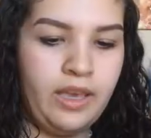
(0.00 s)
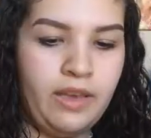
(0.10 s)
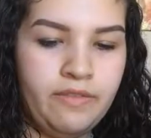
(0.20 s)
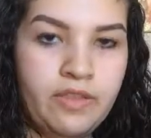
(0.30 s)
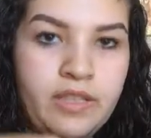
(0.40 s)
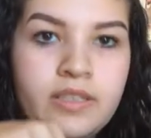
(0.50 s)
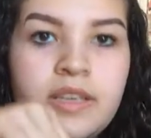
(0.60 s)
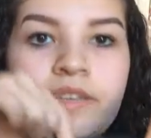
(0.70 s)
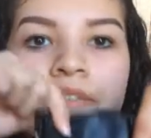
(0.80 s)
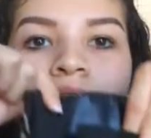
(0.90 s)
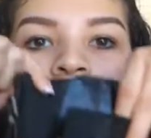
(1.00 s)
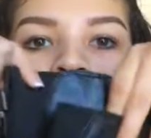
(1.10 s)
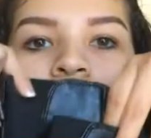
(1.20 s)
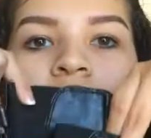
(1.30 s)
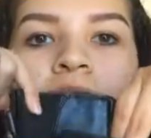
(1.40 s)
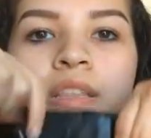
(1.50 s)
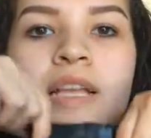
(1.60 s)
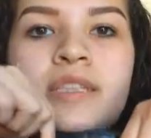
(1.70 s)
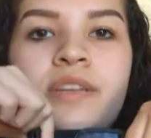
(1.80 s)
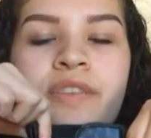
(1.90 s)
have this like
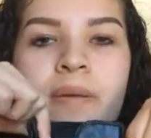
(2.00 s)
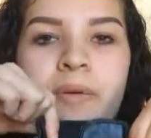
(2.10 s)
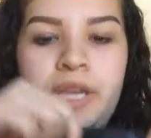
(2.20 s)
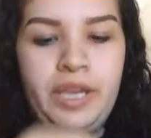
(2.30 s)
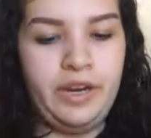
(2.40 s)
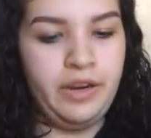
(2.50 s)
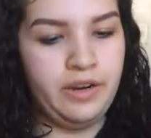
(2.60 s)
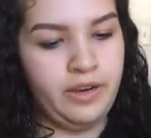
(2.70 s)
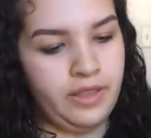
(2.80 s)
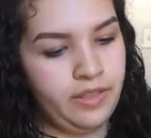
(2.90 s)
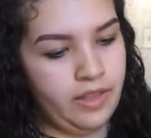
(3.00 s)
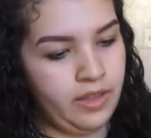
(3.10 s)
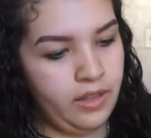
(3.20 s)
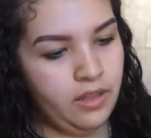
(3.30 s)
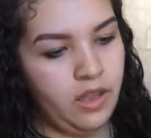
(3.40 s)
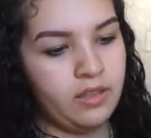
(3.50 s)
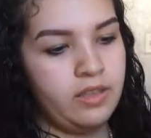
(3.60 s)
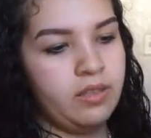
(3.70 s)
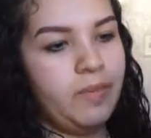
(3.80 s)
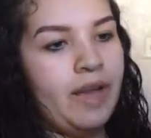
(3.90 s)
elastic fabric here and then along the
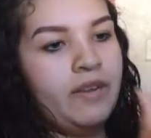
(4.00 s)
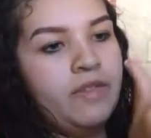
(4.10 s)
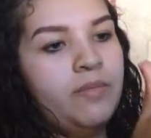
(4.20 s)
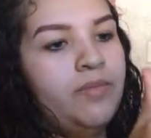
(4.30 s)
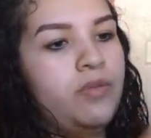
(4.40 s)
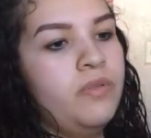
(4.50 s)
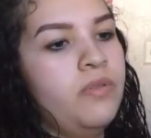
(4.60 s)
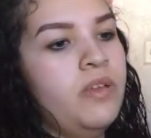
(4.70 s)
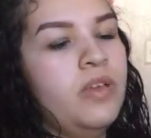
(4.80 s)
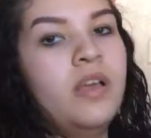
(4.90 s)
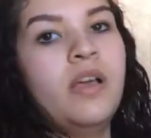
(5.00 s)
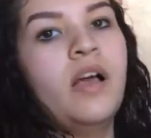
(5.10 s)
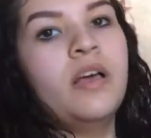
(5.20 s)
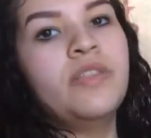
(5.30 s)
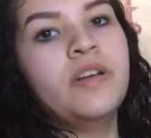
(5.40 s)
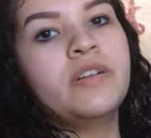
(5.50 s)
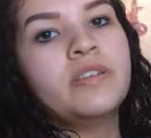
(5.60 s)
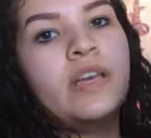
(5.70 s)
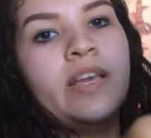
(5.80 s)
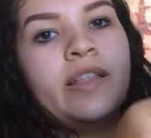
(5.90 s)
spine of the boot
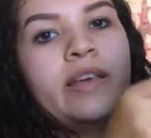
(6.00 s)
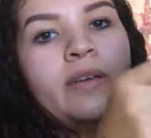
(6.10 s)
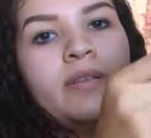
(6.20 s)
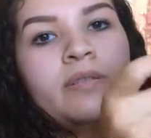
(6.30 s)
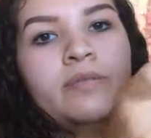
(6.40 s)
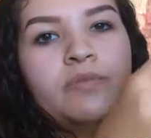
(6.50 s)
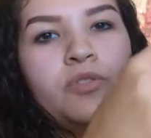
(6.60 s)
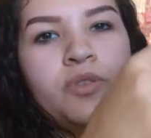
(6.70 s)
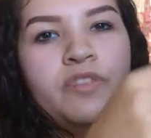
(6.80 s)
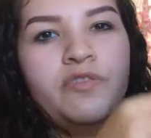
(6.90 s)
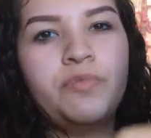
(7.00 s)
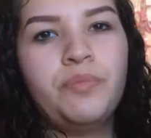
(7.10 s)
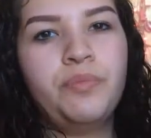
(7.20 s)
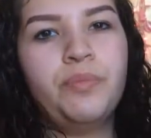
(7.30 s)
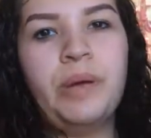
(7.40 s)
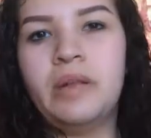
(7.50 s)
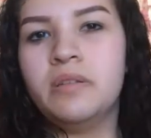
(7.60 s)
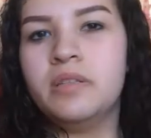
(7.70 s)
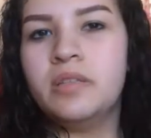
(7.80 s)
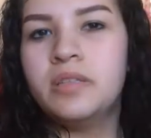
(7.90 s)
there's a like sort of
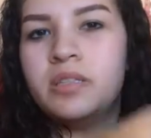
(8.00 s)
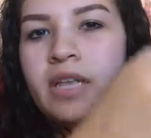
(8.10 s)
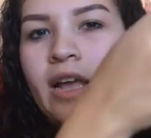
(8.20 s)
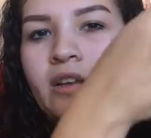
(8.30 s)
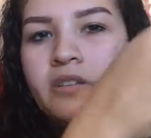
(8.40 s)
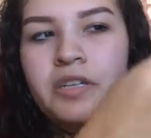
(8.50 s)
belt style